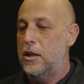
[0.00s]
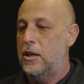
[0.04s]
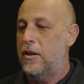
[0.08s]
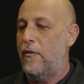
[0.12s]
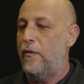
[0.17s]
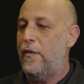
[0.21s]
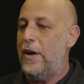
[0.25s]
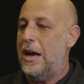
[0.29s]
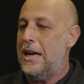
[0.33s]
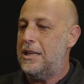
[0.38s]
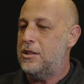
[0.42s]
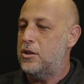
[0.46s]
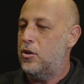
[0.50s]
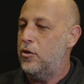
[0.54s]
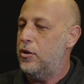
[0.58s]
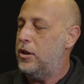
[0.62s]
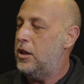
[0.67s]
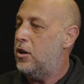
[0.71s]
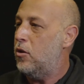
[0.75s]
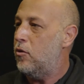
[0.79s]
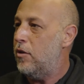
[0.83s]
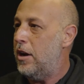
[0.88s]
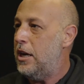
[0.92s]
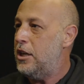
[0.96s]
the faster
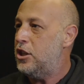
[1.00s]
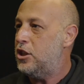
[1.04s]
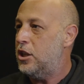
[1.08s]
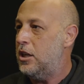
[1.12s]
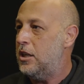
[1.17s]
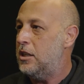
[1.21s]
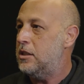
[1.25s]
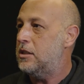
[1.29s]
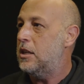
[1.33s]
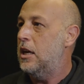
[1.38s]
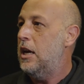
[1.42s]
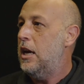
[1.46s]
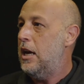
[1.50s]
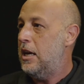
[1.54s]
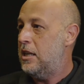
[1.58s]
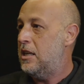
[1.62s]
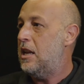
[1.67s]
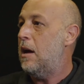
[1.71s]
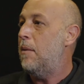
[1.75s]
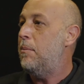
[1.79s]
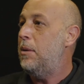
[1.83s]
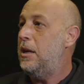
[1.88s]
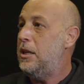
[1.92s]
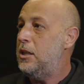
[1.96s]
iterations and
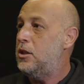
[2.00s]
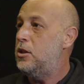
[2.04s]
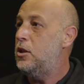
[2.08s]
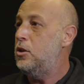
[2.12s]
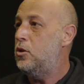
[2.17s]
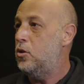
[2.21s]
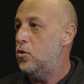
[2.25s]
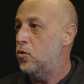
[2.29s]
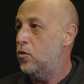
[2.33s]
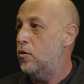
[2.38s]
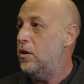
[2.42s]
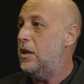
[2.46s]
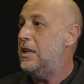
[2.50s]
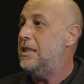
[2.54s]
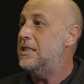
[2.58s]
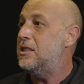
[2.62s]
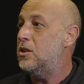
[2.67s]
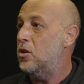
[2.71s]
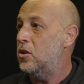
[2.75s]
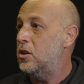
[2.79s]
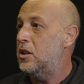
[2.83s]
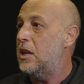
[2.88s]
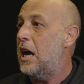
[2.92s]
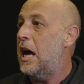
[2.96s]
the ability to
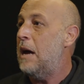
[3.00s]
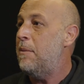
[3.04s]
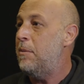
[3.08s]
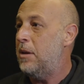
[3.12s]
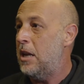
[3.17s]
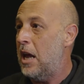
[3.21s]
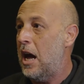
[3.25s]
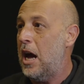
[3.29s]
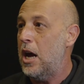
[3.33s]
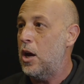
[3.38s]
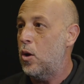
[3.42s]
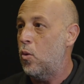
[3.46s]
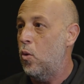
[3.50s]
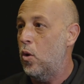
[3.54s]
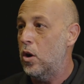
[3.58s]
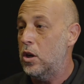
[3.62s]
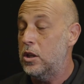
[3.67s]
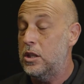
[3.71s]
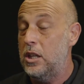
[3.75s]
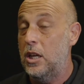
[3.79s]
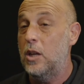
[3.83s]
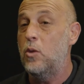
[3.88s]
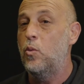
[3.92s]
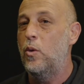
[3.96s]
release on time in high
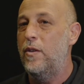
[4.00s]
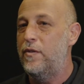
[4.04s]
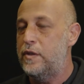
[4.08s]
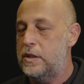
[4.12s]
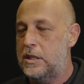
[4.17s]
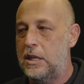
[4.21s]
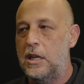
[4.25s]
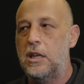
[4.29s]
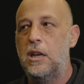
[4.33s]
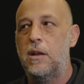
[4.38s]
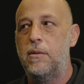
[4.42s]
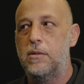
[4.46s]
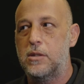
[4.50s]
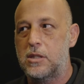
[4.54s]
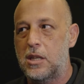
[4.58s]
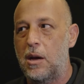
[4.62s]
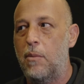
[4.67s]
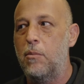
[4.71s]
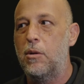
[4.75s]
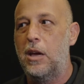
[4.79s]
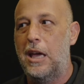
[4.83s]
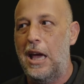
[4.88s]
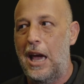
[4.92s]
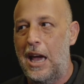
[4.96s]
quality and we've seen it,
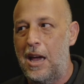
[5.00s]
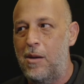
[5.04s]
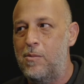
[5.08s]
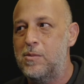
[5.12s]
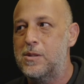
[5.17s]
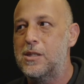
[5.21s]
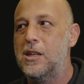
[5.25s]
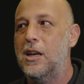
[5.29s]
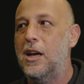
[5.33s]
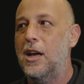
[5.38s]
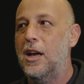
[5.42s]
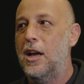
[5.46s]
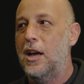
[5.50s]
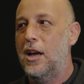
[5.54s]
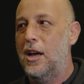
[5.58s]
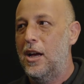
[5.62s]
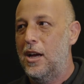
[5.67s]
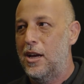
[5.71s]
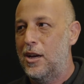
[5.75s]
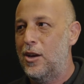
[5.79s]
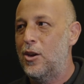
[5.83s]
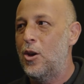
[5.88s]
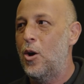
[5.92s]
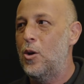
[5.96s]
some games
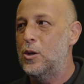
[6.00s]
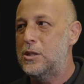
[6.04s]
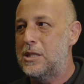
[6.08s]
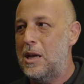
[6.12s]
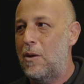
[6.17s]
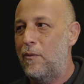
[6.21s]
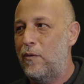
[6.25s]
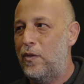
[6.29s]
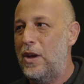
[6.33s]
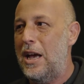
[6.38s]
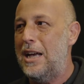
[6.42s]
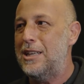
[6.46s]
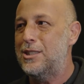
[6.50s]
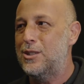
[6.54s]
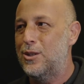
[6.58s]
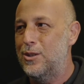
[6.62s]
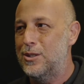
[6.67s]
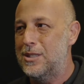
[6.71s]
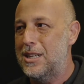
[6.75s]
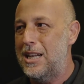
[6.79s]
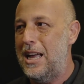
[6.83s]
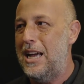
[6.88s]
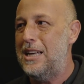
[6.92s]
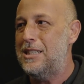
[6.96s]
you know some
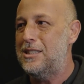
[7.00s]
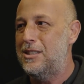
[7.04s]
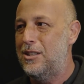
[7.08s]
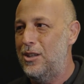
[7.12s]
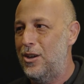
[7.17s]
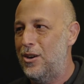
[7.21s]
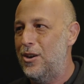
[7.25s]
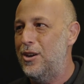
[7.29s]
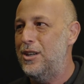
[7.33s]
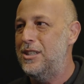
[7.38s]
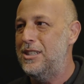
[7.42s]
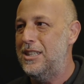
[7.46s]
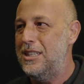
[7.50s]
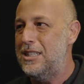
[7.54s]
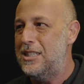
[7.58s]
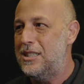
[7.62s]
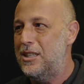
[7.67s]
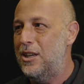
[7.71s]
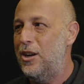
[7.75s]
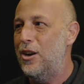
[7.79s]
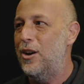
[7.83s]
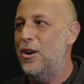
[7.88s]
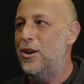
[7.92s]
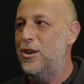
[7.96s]
fiascos last year and
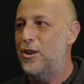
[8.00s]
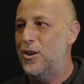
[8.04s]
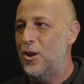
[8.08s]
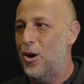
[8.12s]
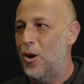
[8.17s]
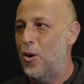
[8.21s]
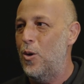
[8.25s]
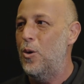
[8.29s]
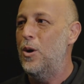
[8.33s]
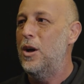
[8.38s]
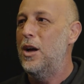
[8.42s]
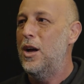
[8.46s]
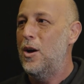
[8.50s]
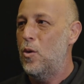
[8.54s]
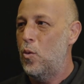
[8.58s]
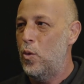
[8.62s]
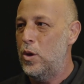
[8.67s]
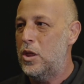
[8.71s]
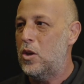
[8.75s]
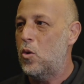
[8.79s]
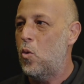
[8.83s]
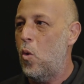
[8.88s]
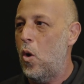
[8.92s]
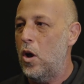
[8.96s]
this year you know
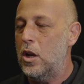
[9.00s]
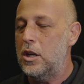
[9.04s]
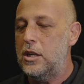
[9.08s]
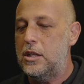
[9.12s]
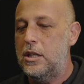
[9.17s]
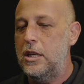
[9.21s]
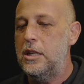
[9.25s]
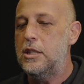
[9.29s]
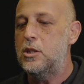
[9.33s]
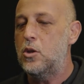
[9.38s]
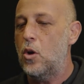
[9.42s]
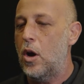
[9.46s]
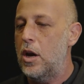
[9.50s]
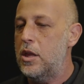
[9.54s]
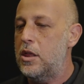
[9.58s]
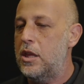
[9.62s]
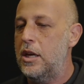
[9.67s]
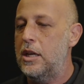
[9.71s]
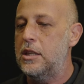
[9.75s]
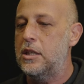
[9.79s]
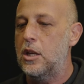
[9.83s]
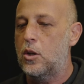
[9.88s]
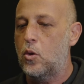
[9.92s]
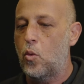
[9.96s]
with quality so i
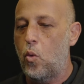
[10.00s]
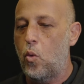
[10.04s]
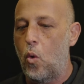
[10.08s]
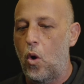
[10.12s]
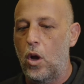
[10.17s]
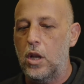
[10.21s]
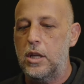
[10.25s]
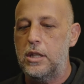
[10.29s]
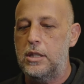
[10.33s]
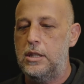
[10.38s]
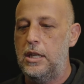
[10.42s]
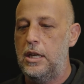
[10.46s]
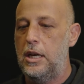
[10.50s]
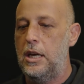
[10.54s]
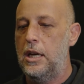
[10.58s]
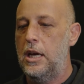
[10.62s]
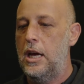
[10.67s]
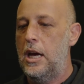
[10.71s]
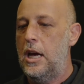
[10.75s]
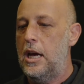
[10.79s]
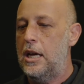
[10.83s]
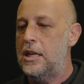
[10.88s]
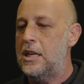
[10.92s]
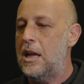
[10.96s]
think that quality
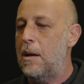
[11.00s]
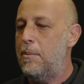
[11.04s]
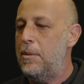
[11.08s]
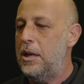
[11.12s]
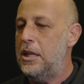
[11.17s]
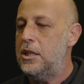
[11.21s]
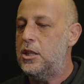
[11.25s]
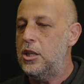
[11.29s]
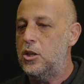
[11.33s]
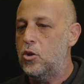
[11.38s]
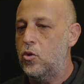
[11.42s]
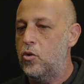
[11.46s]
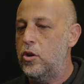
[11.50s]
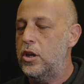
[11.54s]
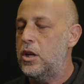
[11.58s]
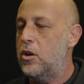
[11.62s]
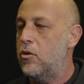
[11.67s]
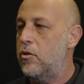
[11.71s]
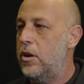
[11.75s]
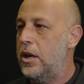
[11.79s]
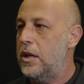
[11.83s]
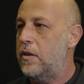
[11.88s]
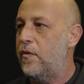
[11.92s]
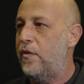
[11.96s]
and the ability to
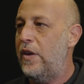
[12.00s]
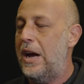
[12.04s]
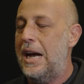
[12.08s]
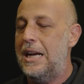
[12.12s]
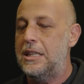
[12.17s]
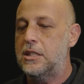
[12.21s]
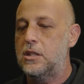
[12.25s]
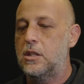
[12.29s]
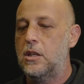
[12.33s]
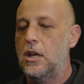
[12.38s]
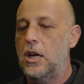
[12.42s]
iterate fast